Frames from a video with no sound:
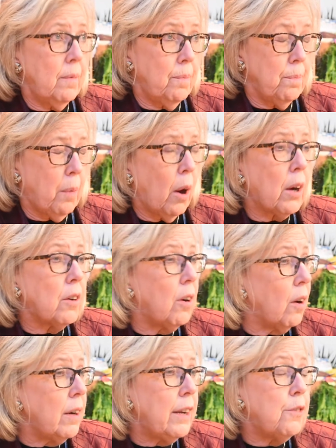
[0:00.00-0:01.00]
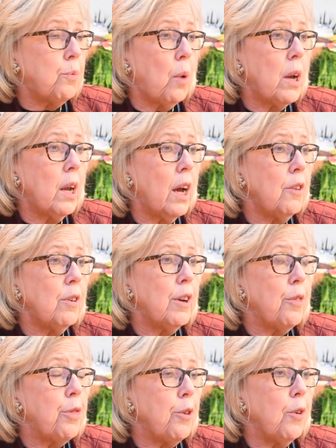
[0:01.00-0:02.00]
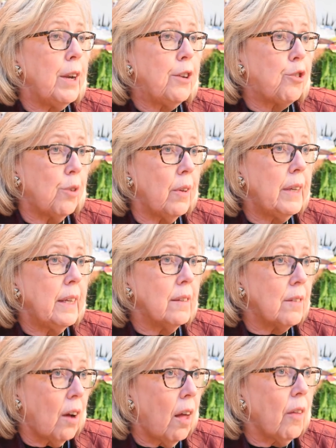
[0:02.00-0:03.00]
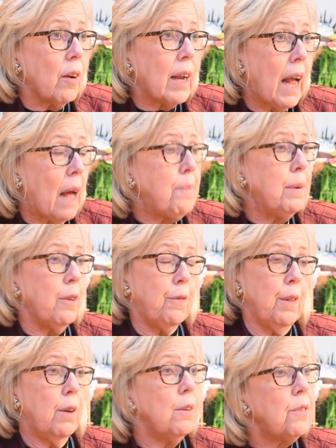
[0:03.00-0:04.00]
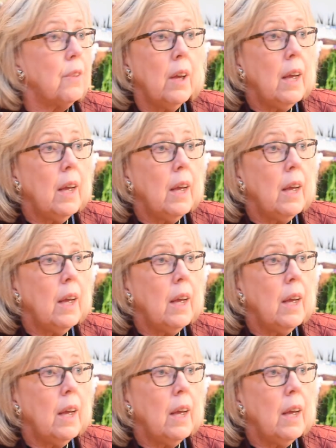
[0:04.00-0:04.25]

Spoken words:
Mark Carney's $130 trillion capital flows